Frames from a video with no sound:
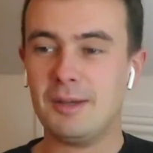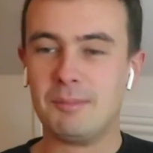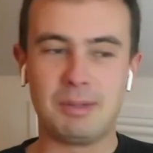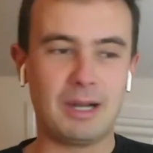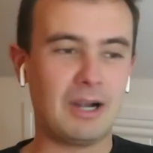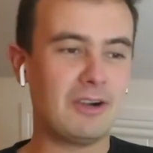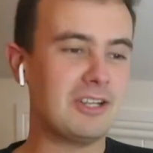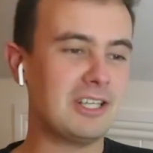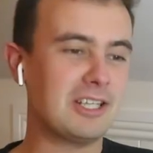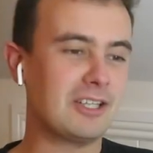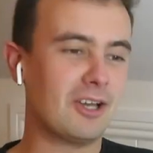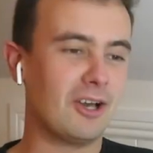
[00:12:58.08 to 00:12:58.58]

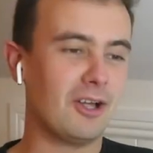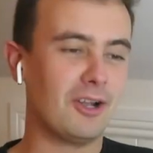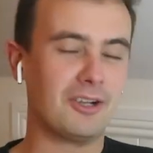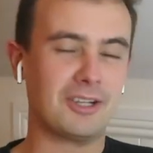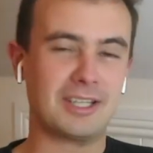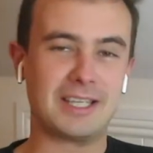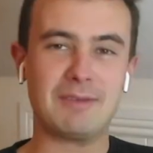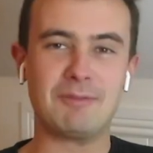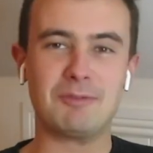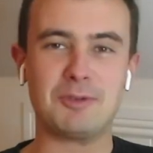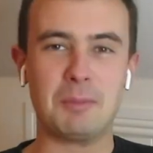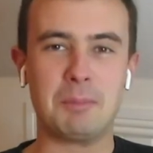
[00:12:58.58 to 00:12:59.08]
Barry Connell
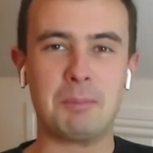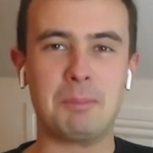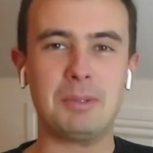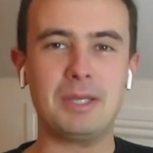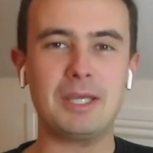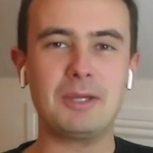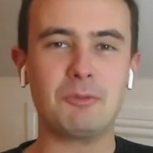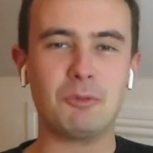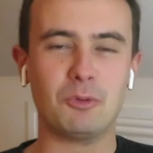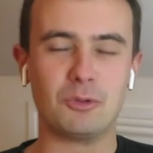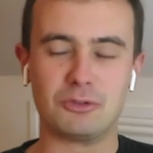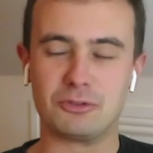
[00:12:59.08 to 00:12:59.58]
giving a
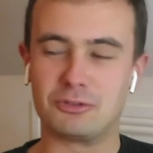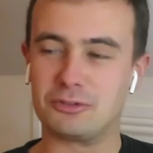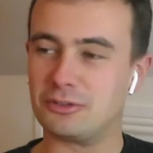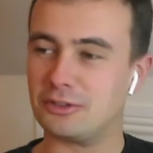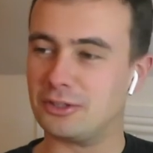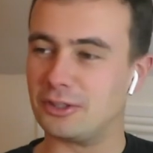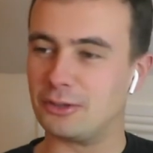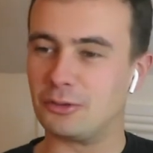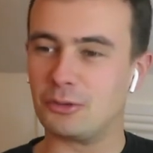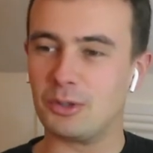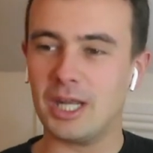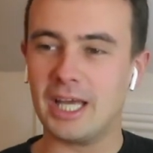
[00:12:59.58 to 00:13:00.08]
big ones to the
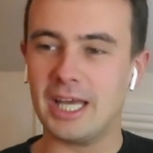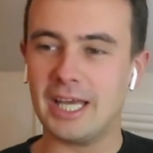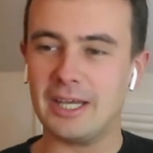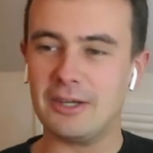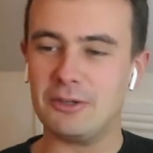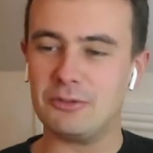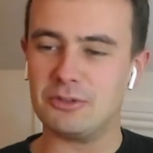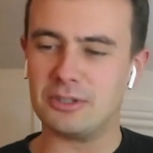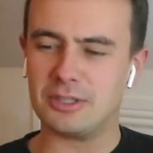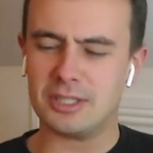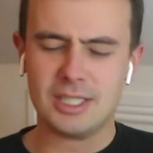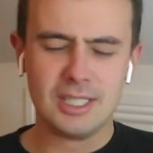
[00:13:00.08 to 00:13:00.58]

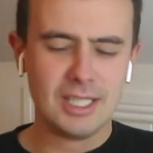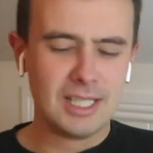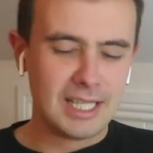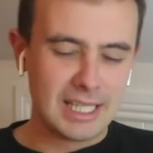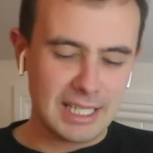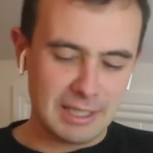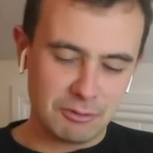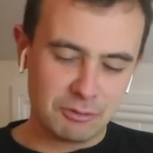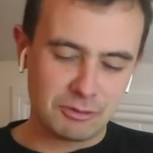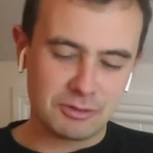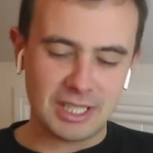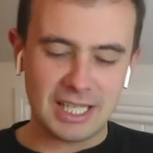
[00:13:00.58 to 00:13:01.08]
crowd. And
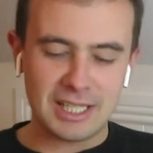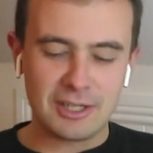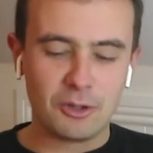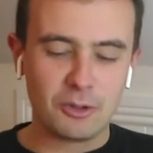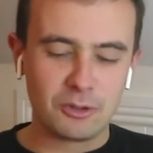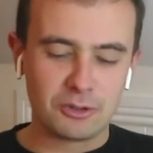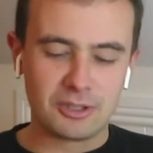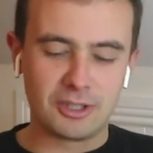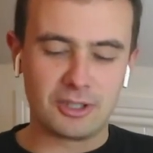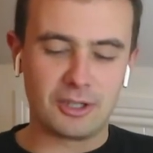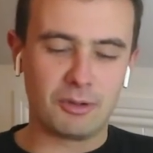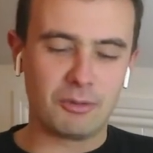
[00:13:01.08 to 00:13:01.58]
he was then
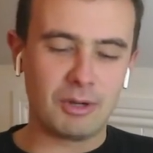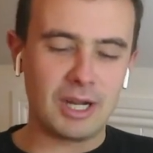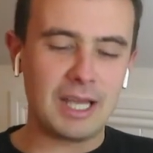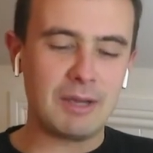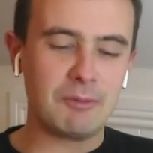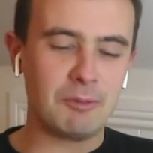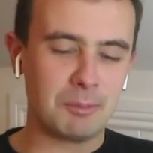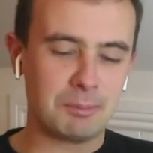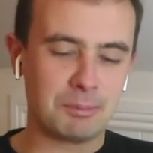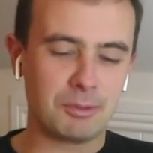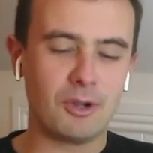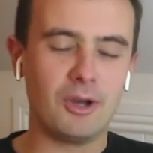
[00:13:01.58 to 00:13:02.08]
huddling around
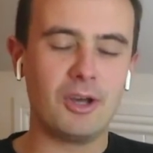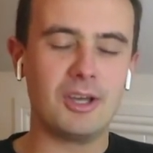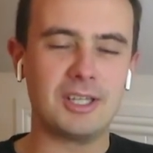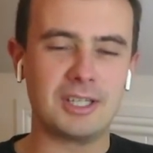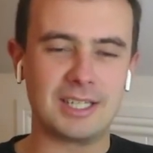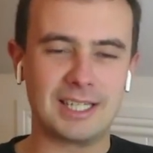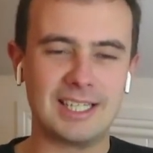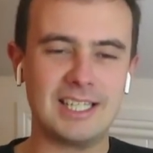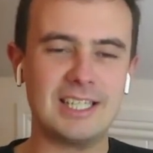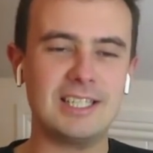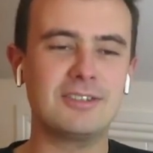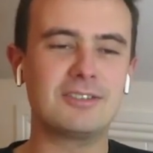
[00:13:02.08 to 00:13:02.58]
with Brian
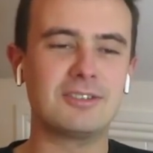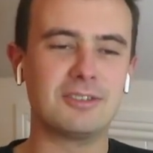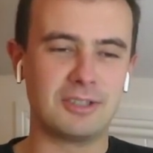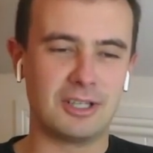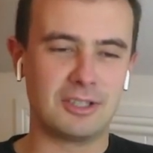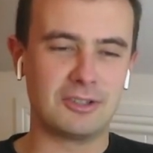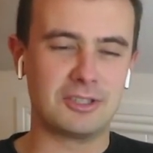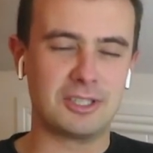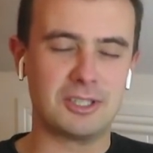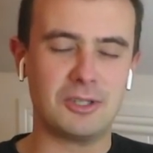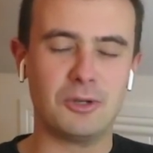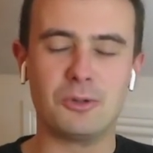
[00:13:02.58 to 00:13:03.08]
Gleeson
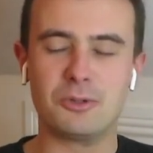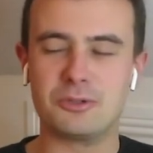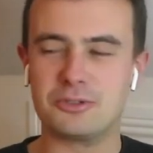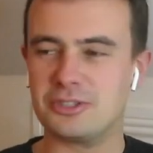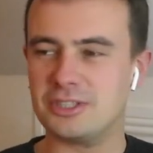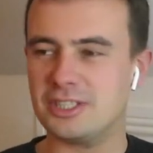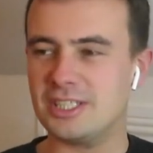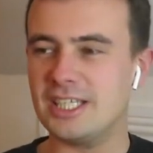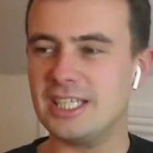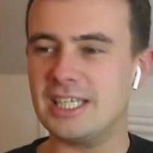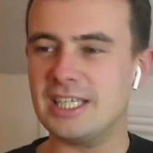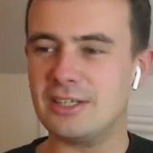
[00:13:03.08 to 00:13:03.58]
on the
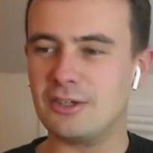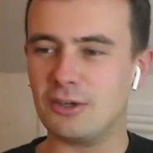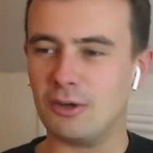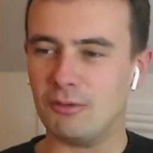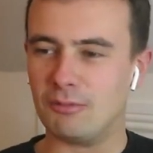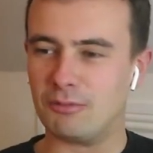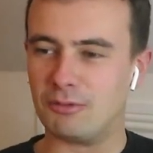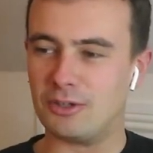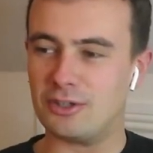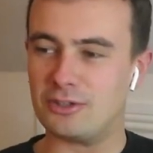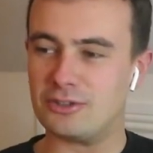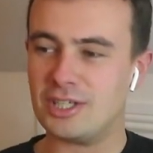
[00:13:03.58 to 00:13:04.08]
RTE
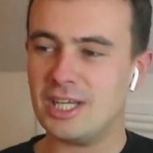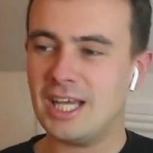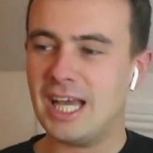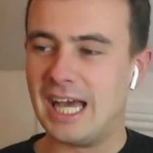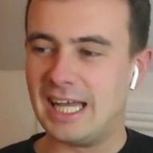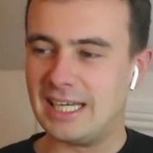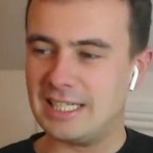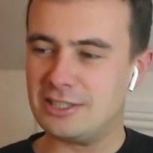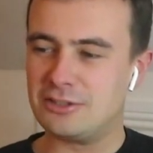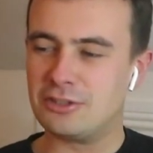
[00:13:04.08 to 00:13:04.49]
coverage. And he